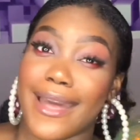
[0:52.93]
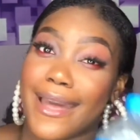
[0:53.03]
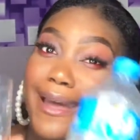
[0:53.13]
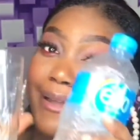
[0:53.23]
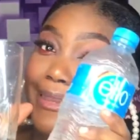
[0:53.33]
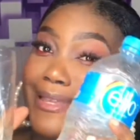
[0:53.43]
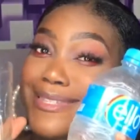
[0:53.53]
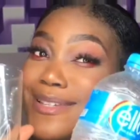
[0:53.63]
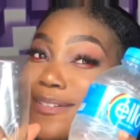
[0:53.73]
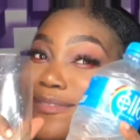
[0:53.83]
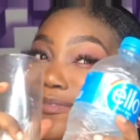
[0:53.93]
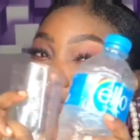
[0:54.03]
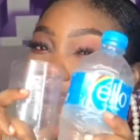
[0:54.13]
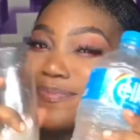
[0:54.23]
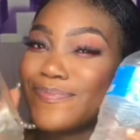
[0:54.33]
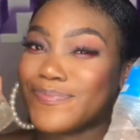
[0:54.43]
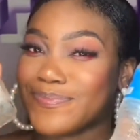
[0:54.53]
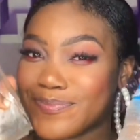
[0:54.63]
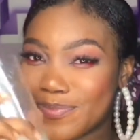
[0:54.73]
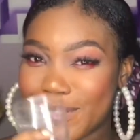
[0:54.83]
a glass of
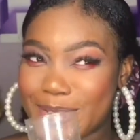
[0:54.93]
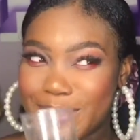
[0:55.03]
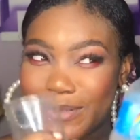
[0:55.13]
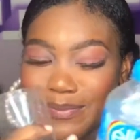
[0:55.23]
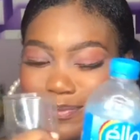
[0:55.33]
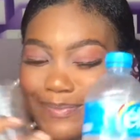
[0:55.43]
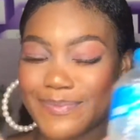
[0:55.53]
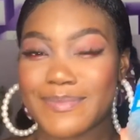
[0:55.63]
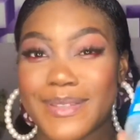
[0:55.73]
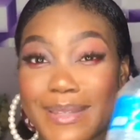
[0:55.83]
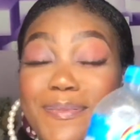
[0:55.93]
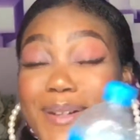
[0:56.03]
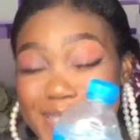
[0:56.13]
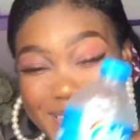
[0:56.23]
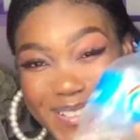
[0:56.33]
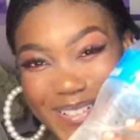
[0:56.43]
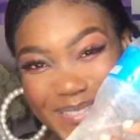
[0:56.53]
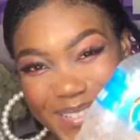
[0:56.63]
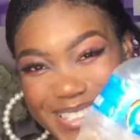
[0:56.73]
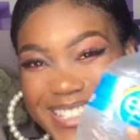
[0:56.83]
a bottle of
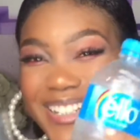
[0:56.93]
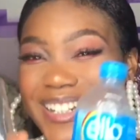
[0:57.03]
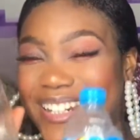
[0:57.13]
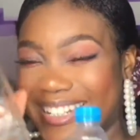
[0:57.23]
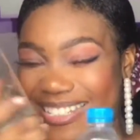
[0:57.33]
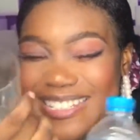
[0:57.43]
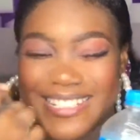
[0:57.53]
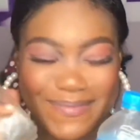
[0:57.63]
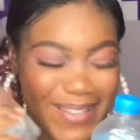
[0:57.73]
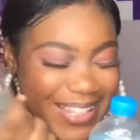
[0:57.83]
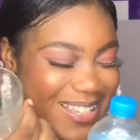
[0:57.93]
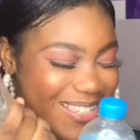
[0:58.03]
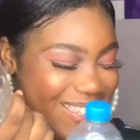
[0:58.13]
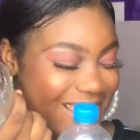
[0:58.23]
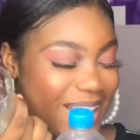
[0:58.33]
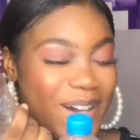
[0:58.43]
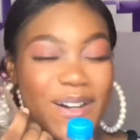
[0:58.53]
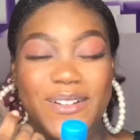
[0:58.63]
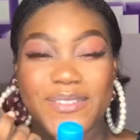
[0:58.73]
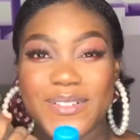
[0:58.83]
water and my glass,
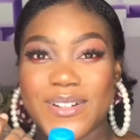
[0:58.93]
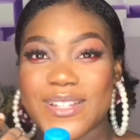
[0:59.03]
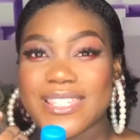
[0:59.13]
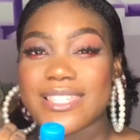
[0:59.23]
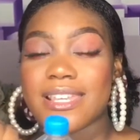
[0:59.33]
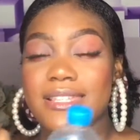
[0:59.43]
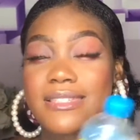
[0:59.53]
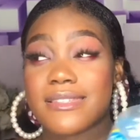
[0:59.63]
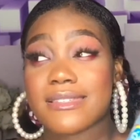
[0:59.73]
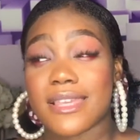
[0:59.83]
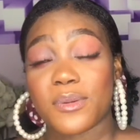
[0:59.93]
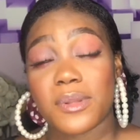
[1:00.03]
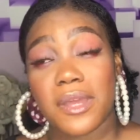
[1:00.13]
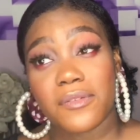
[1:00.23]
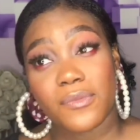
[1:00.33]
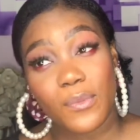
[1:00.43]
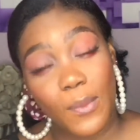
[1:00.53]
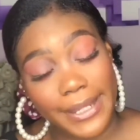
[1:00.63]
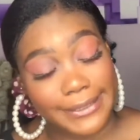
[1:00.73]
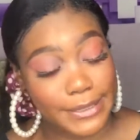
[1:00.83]
of course. Since I don't have
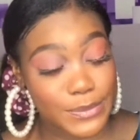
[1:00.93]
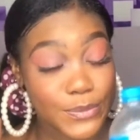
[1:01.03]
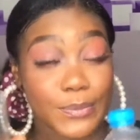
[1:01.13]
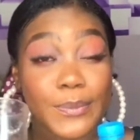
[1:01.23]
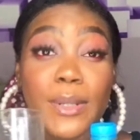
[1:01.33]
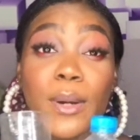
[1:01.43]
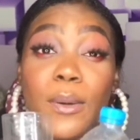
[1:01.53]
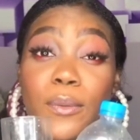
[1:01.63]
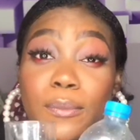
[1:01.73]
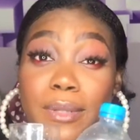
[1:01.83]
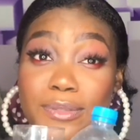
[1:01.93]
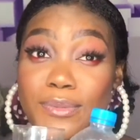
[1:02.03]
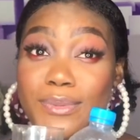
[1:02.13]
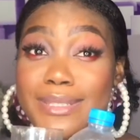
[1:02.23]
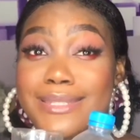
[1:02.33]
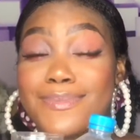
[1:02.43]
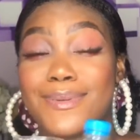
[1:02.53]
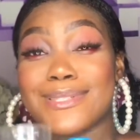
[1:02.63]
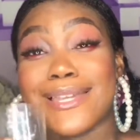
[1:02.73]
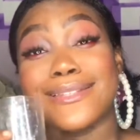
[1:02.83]
wine at home, we'll make it with it
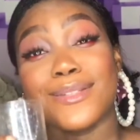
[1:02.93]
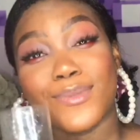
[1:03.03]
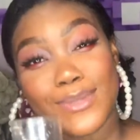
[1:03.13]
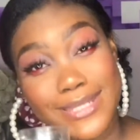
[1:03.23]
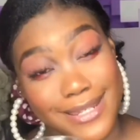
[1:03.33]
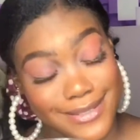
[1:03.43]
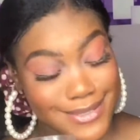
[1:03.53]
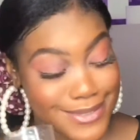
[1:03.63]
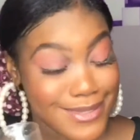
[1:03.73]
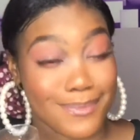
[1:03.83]
because I need water to step